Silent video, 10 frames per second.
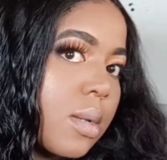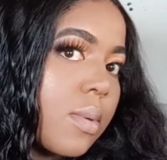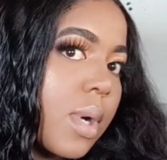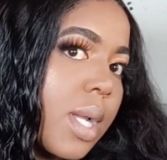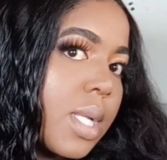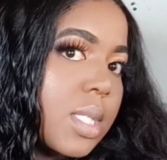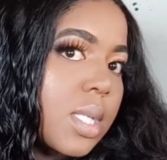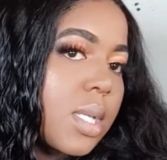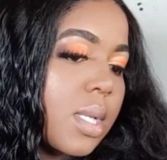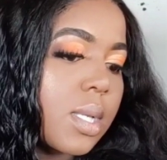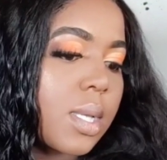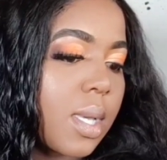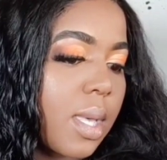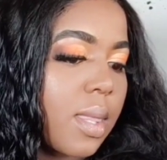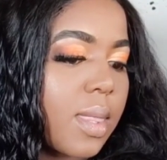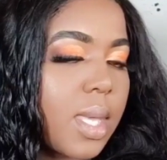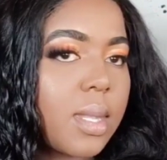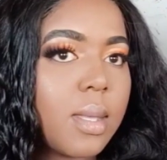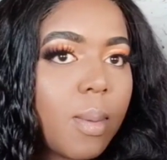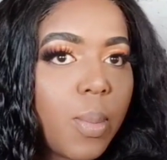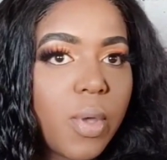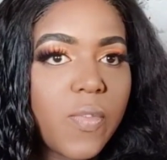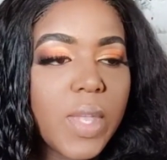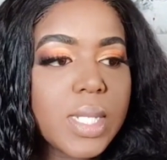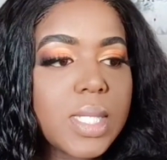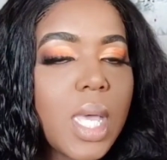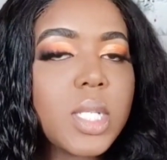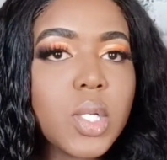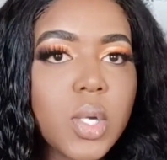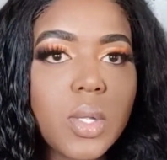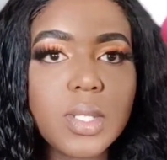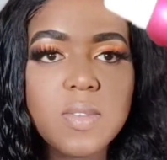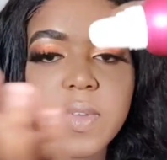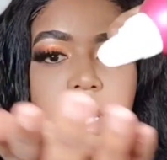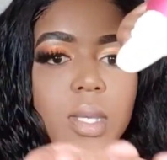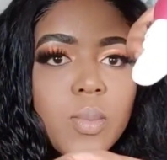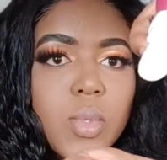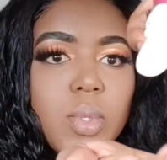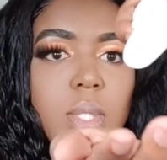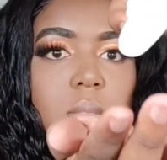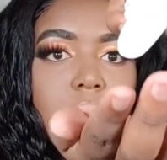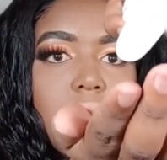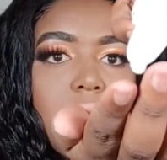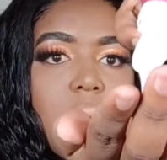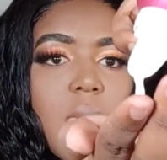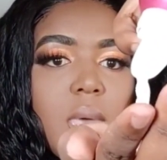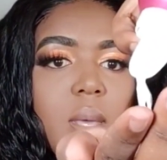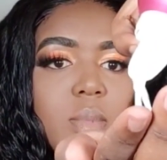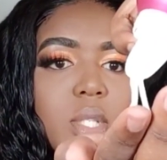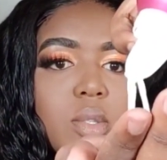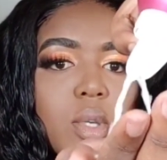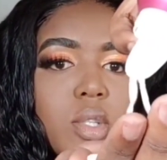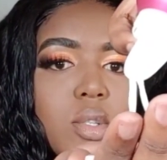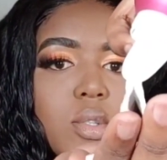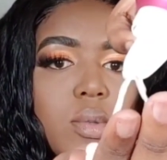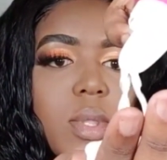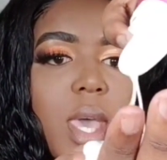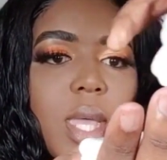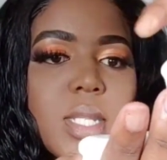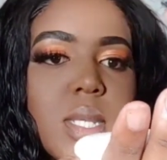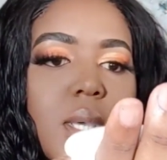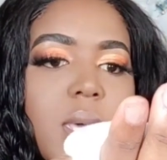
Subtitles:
Right? Then Perfect Touch Curl Defining Mousse, and I'm just going to do that.